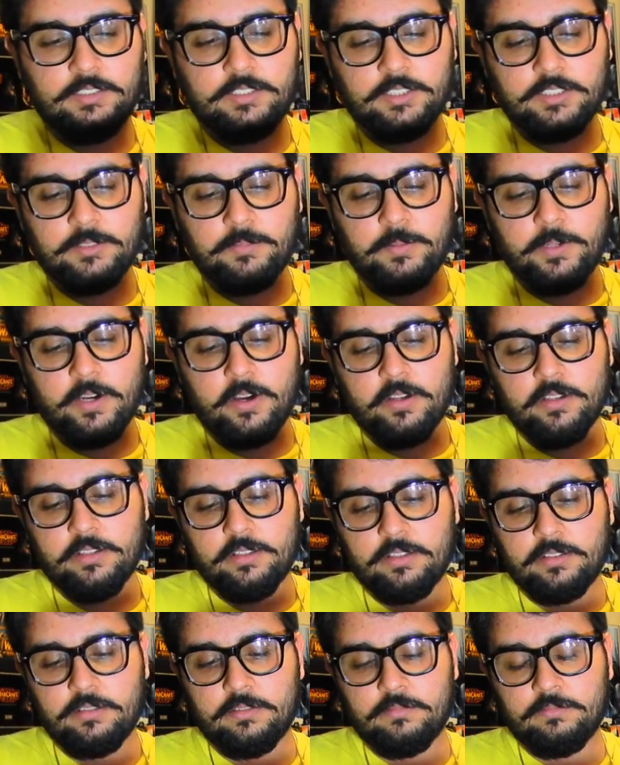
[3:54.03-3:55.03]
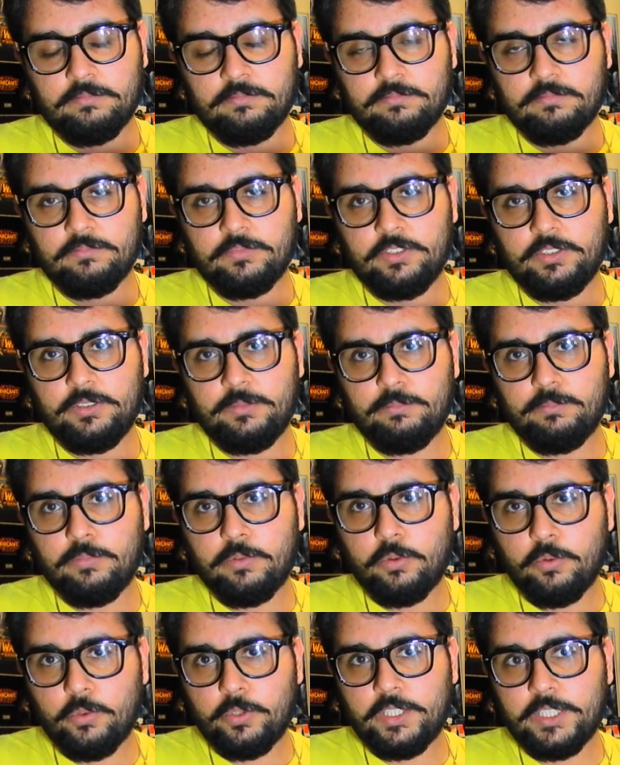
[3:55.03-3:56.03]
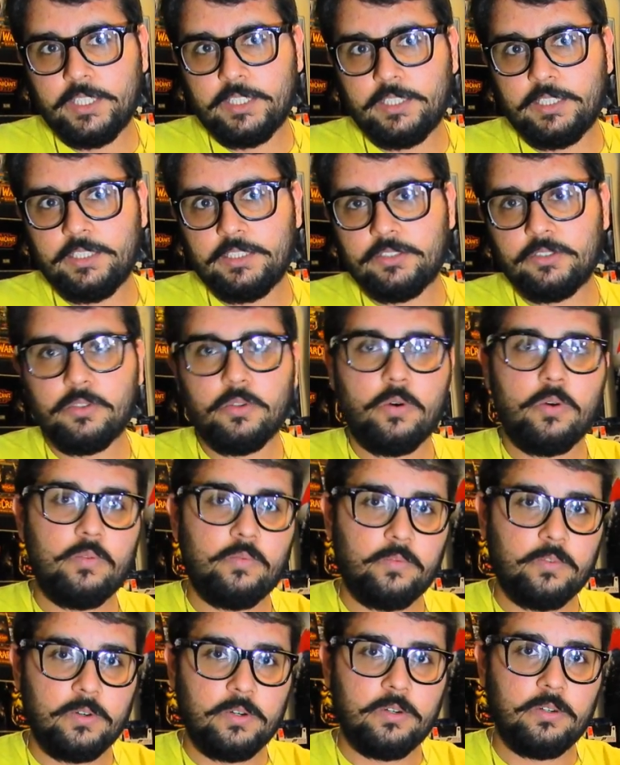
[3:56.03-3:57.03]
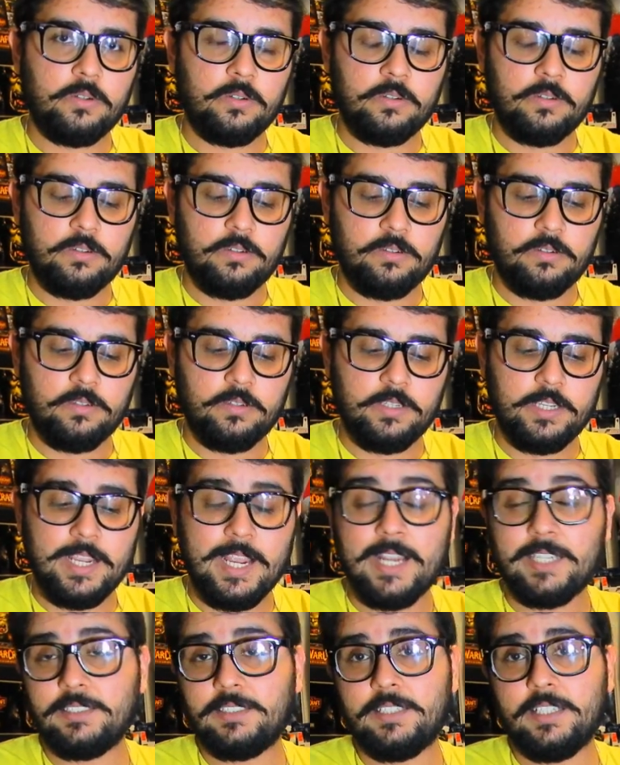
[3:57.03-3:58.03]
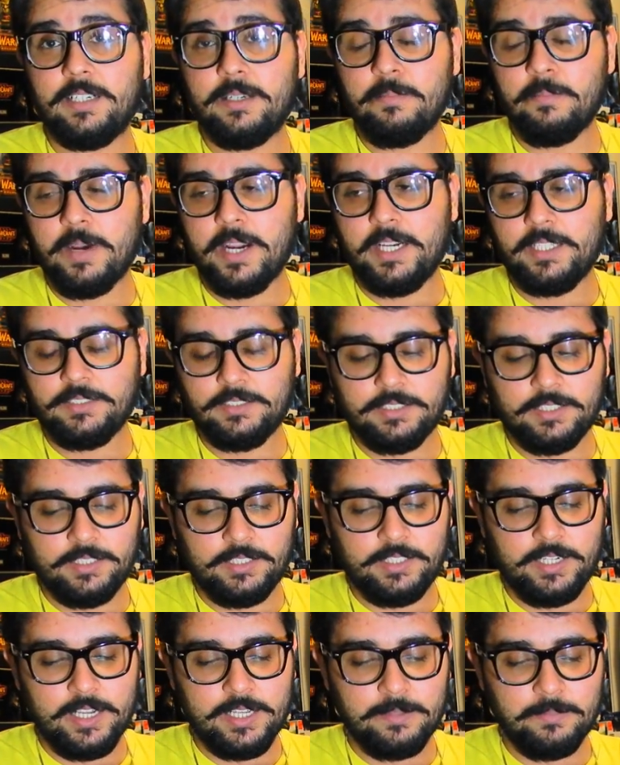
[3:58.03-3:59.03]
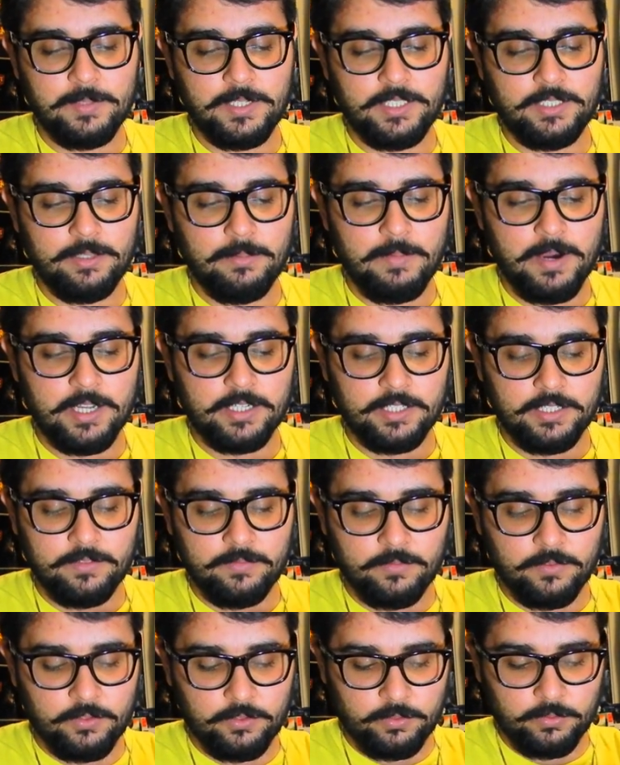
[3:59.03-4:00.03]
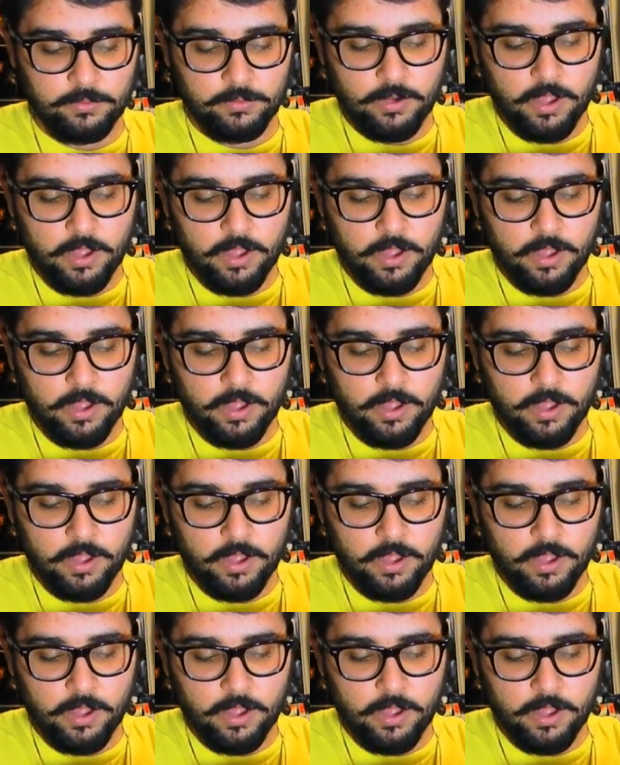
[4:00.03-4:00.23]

just because Blue Yeti is known for excellent mics and it has been in the market for so